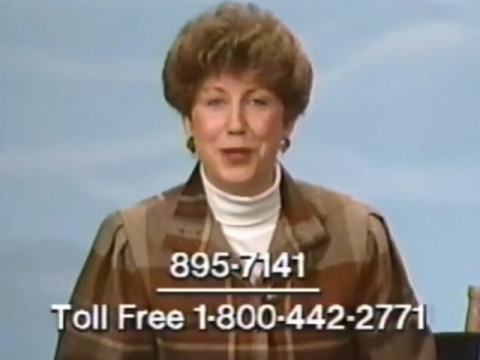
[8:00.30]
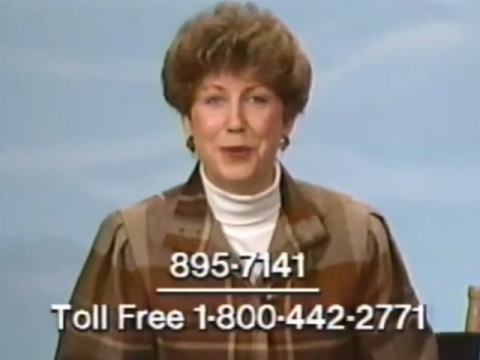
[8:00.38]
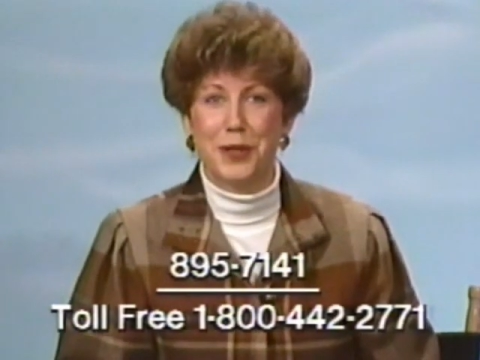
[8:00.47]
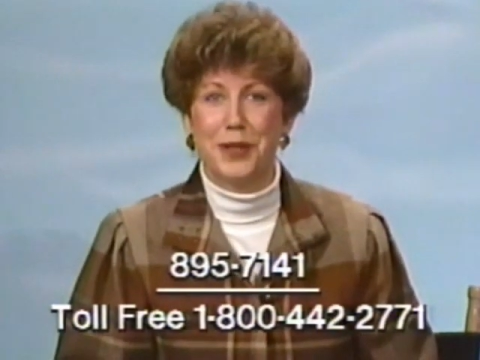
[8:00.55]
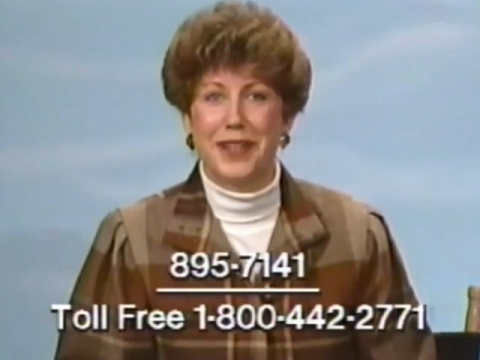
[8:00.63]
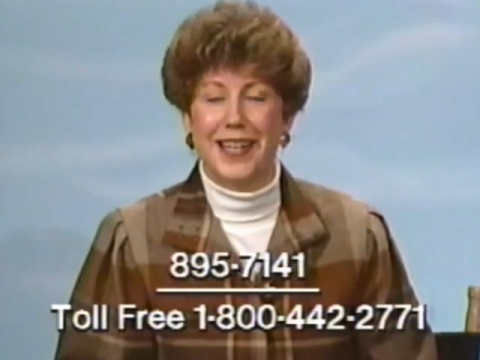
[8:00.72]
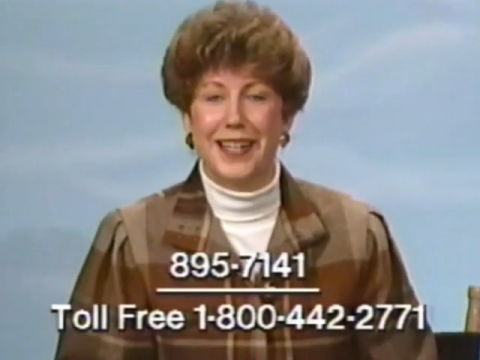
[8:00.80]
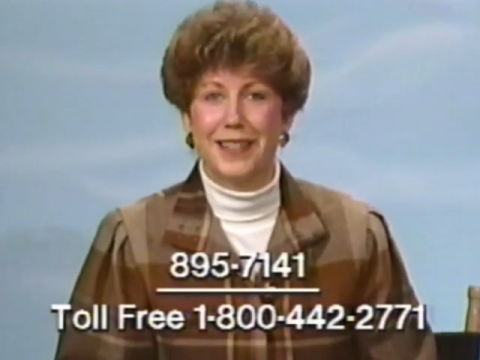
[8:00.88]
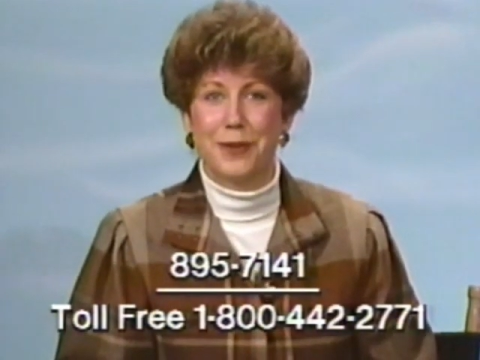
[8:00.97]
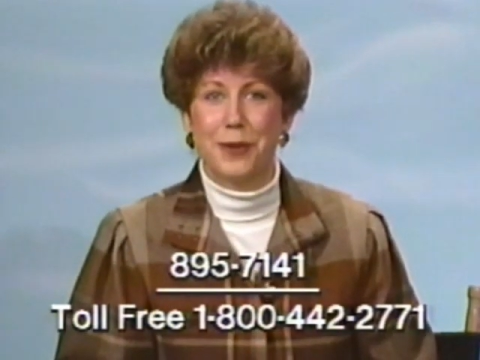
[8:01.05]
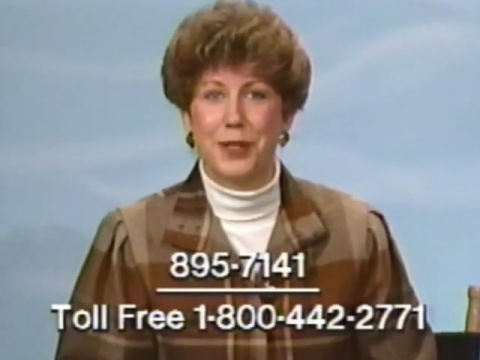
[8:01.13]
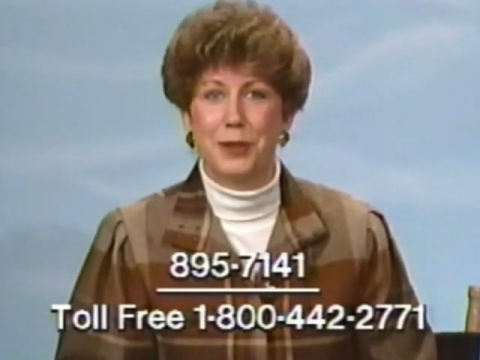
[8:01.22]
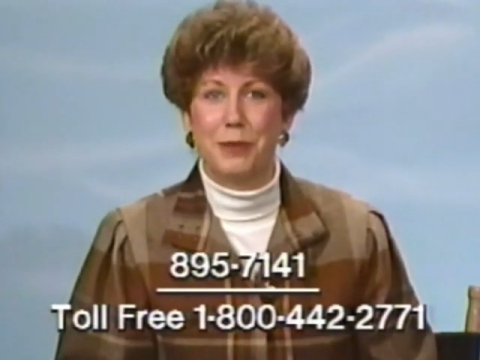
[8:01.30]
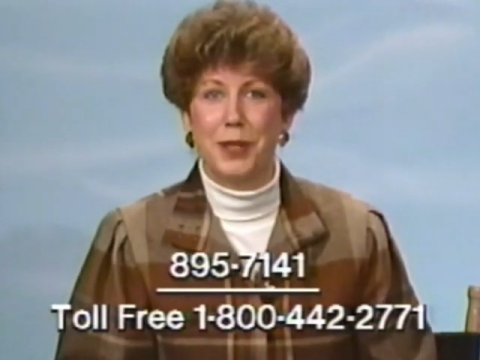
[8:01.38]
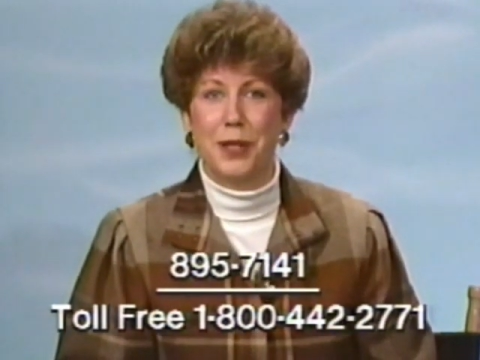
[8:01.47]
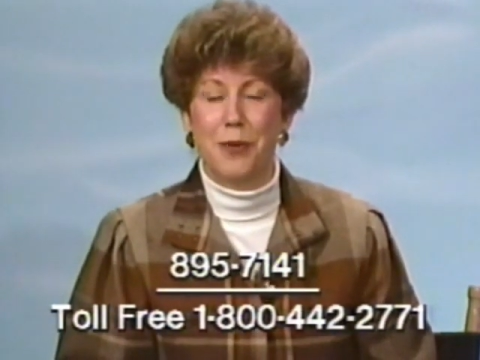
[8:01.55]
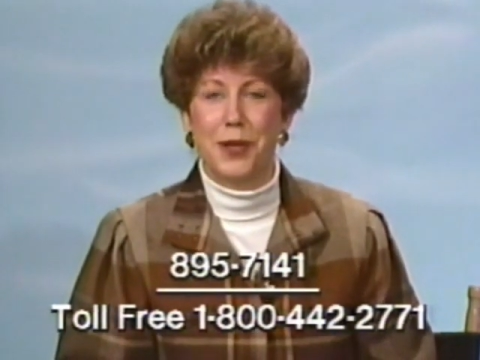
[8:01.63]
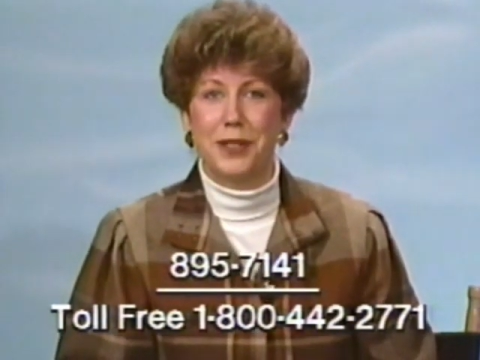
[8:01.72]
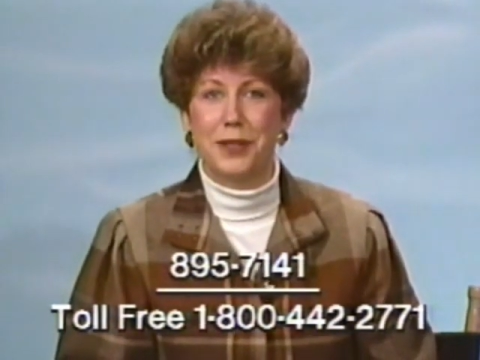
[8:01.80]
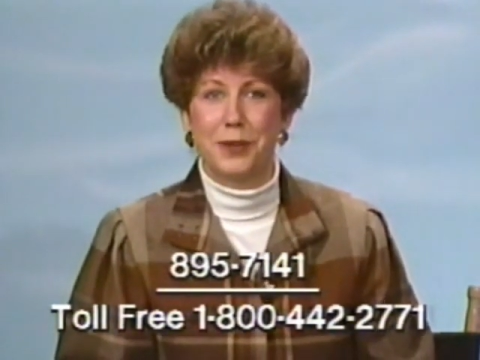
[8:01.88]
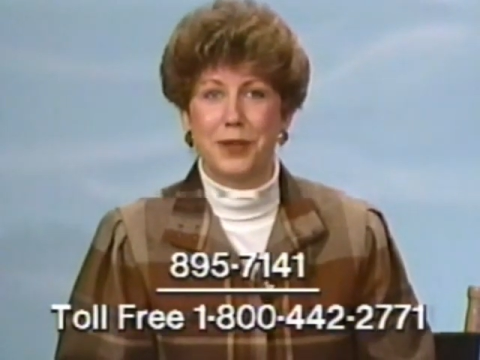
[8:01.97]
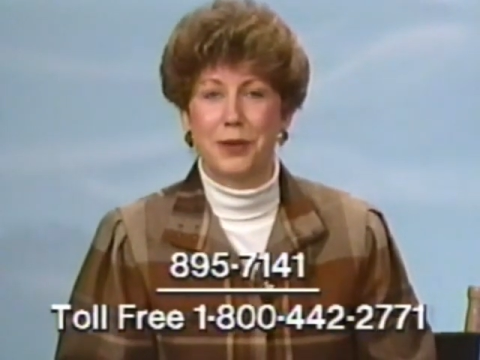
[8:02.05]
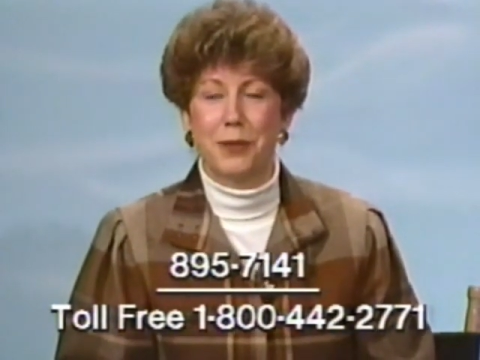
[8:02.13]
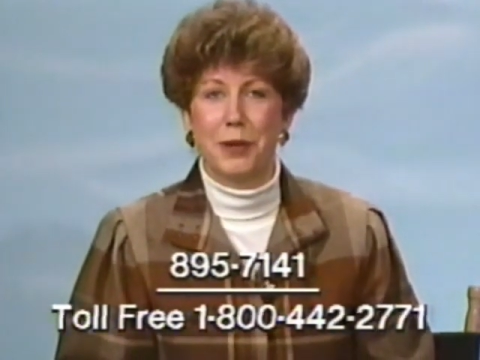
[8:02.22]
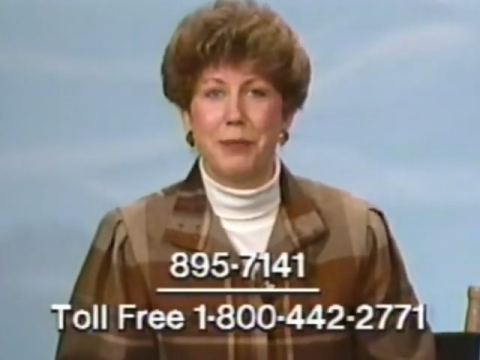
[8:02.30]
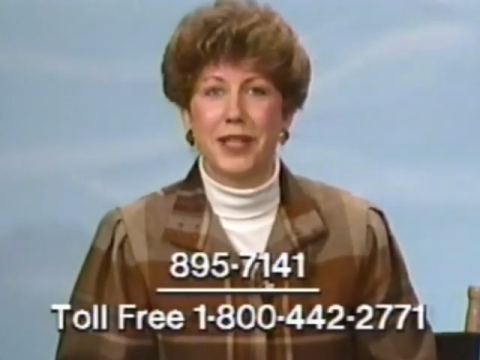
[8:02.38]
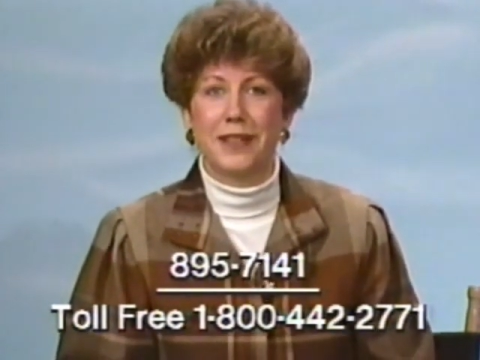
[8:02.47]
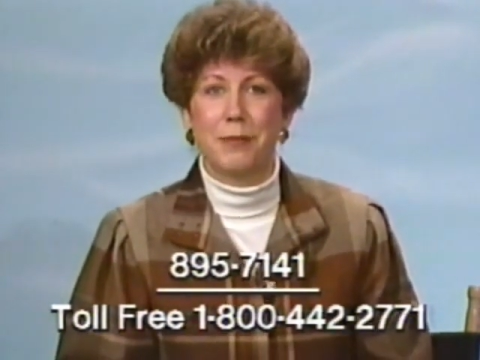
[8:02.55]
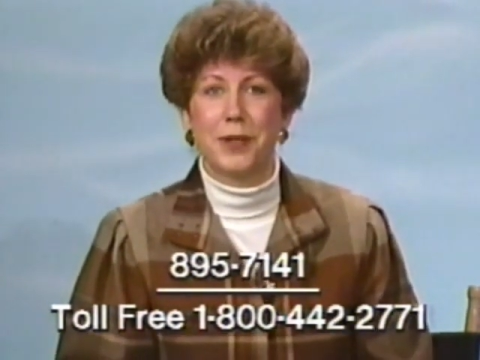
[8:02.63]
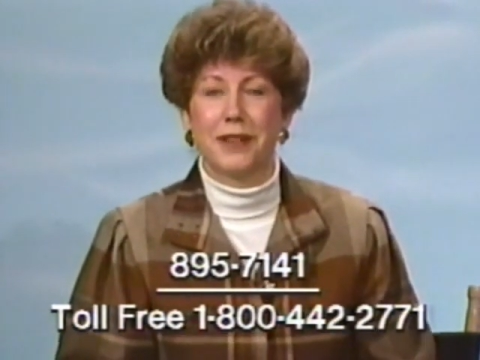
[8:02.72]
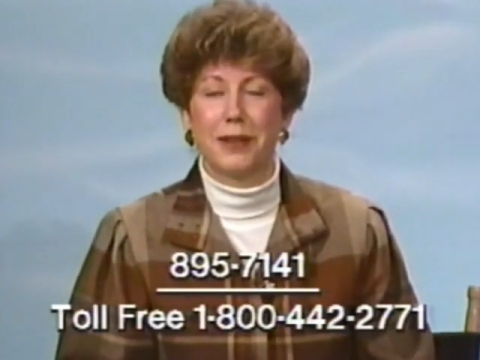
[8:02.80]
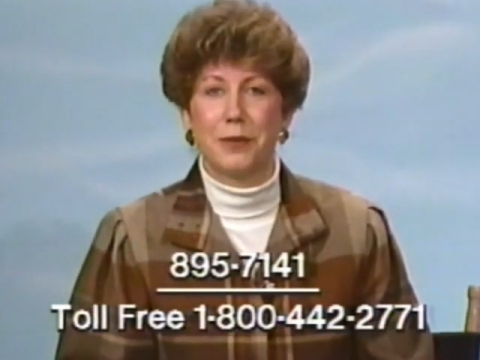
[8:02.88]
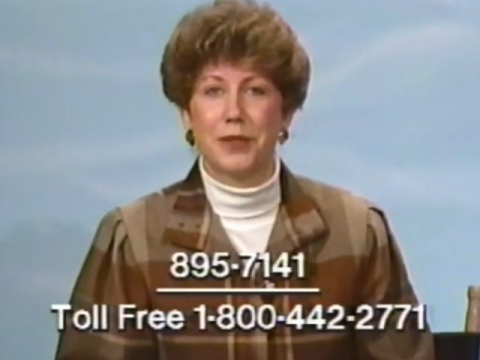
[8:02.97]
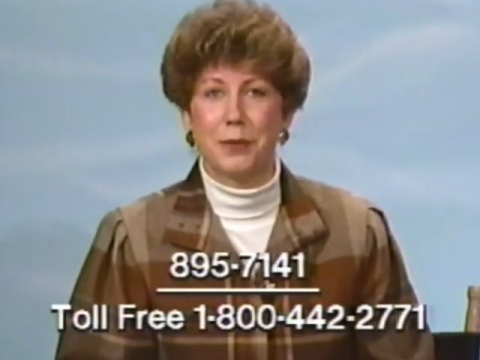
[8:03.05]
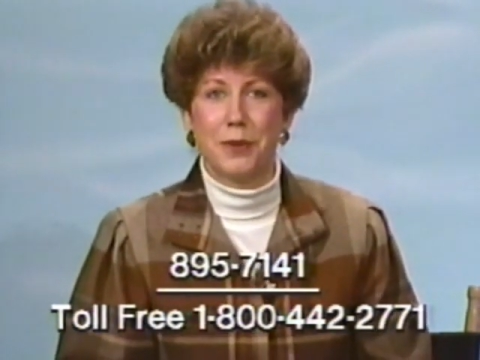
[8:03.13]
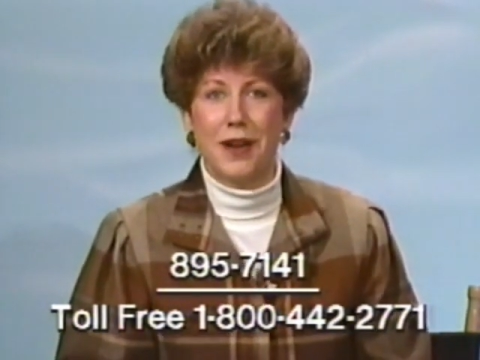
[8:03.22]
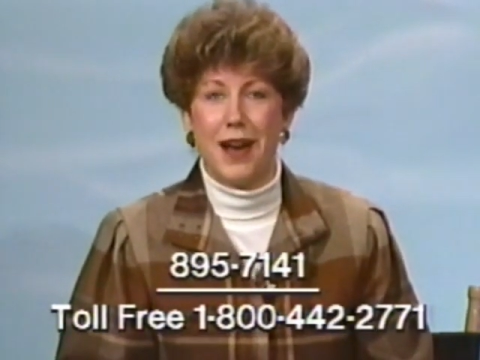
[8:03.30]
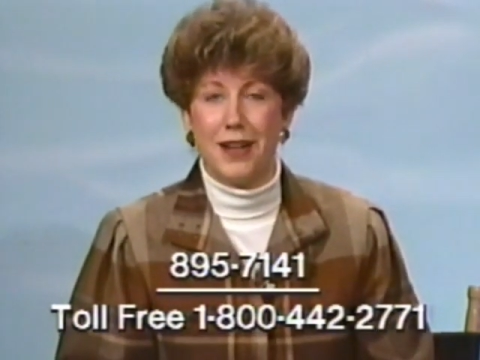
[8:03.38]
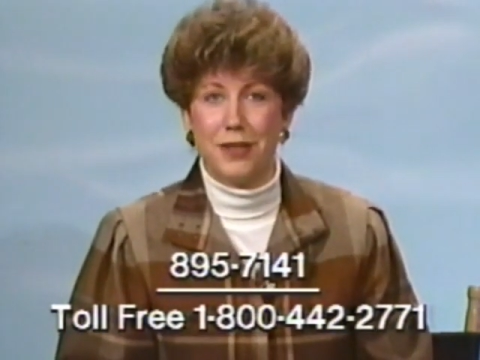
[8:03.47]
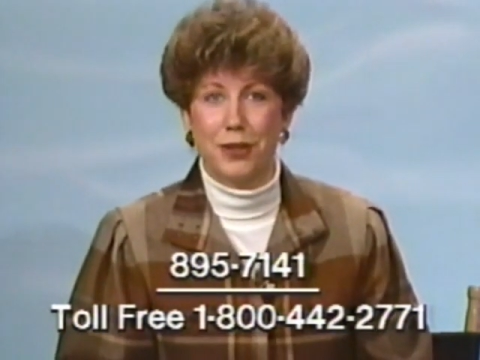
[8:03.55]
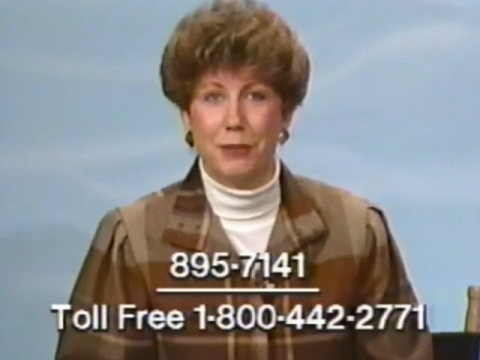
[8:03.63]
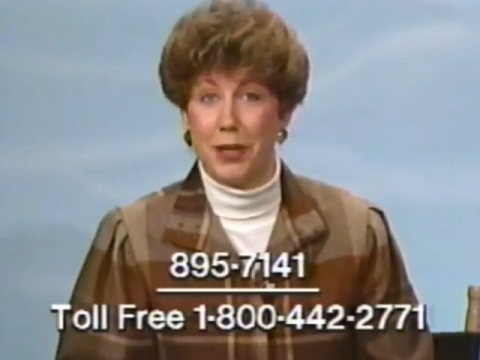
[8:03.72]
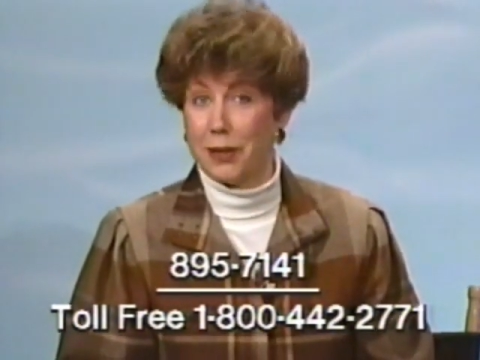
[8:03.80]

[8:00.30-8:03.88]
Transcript: viewer that is going to be going to the Caribbean with Louis Rukeyser,